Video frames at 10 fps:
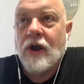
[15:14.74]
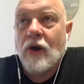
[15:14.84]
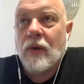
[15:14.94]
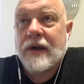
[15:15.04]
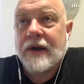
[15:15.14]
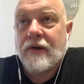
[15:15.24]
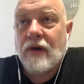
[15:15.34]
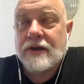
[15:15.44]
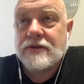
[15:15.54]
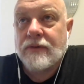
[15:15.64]
what kind of
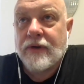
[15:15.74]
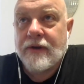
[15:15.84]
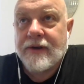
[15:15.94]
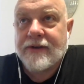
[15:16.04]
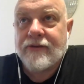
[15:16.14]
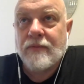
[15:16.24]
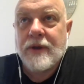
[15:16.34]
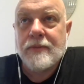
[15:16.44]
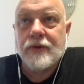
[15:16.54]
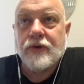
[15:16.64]
crossover there is from
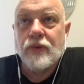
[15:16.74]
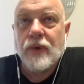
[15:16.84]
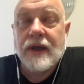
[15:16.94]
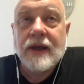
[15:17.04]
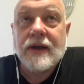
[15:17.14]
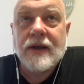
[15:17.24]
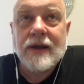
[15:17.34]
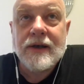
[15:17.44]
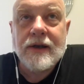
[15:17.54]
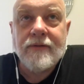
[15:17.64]
people who read
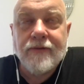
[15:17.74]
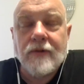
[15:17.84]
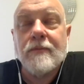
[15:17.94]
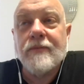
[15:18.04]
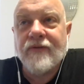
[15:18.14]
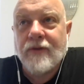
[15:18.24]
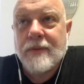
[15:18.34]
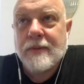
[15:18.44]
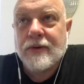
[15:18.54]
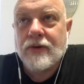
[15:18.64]
in from
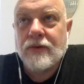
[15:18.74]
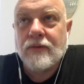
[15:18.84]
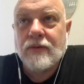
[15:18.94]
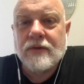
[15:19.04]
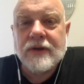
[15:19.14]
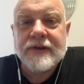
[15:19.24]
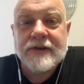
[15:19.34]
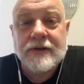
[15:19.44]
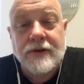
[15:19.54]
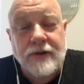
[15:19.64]
people who
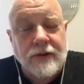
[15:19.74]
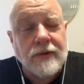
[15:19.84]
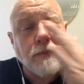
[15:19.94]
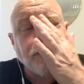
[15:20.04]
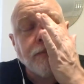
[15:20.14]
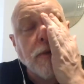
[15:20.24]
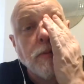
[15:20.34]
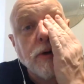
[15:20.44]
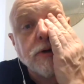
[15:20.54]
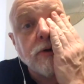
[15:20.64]
listen to
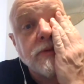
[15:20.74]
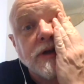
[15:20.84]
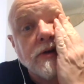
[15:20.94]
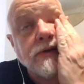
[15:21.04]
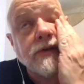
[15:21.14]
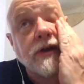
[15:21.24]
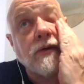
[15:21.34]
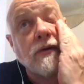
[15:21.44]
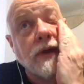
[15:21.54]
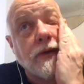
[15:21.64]
BookTube channels
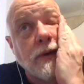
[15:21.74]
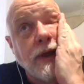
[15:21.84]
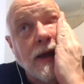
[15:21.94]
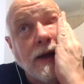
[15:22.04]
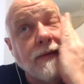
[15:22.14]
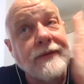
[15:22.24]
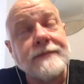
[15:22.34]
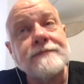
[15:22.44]
like we have,